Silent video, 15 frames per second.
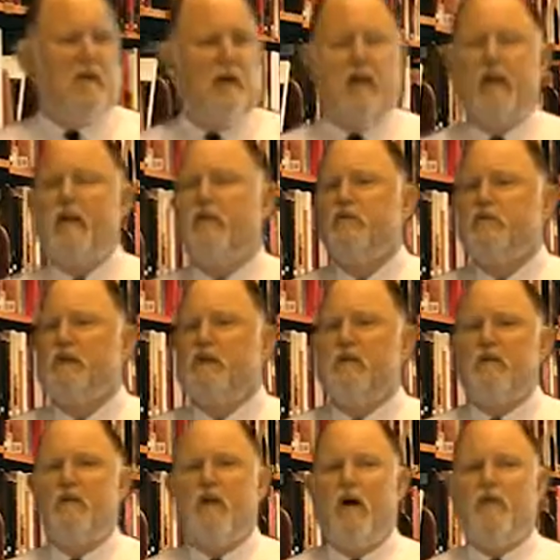A lot of you
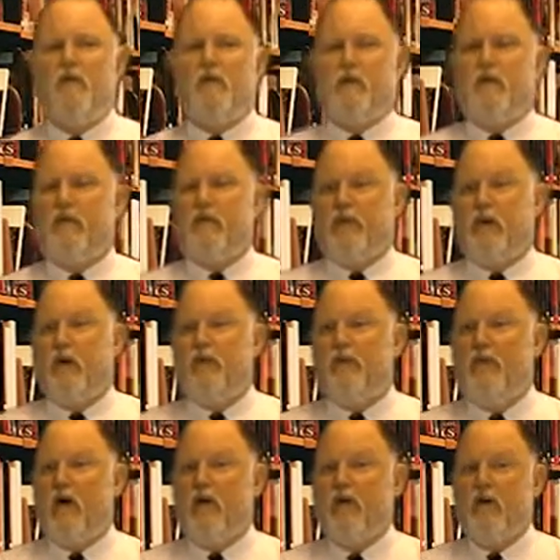said government. If you don't
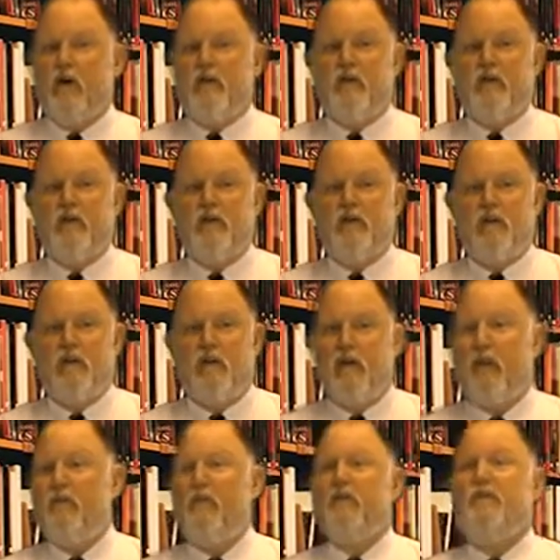follow government, they can shut you
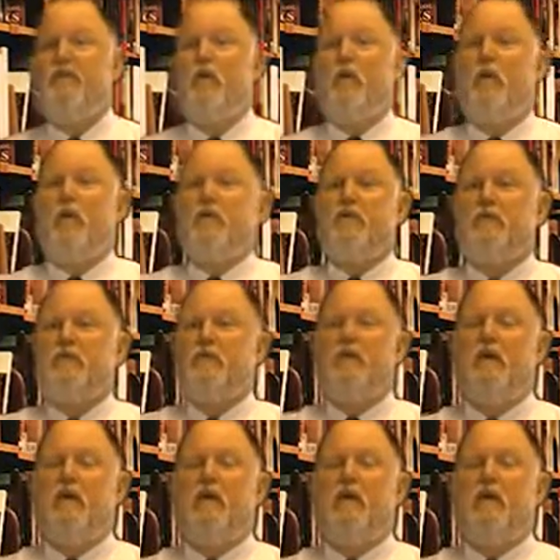down. I went, of course.